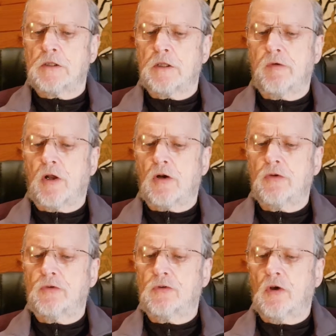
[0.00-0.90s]
The
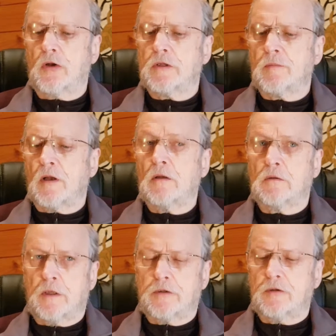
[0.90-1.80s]
recluse Gautama,
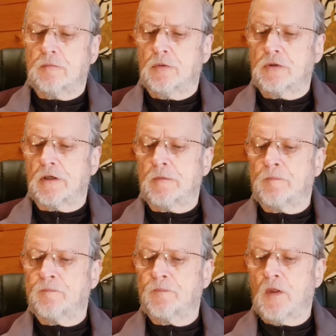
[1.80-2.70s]
that is Buddha,
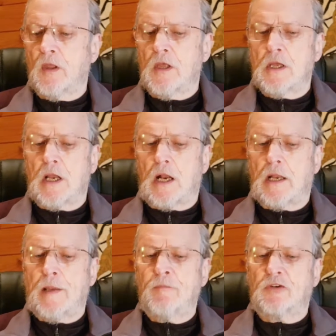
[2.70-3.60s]

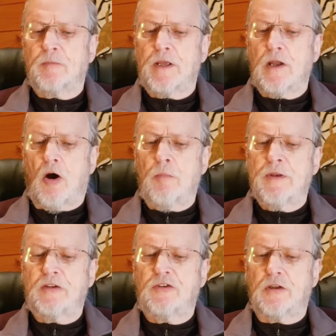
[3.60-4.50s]
claims to be
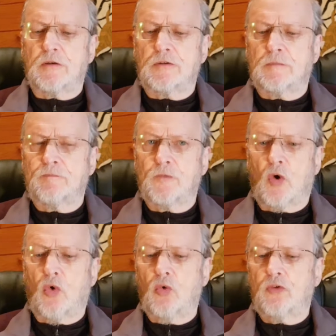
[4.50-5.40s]
omniscient,
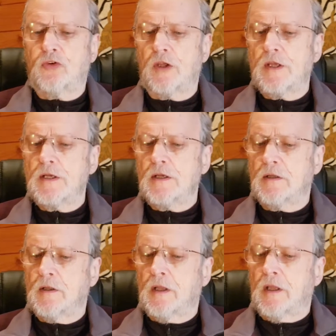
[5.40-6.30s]
all-seeing,
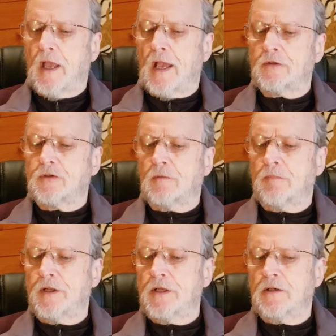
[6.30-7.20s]
has
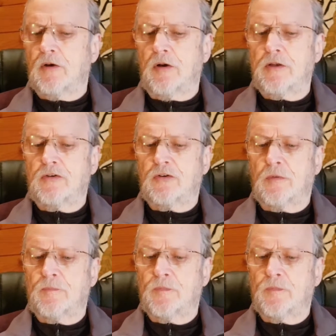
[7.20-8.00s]
complete knowledge,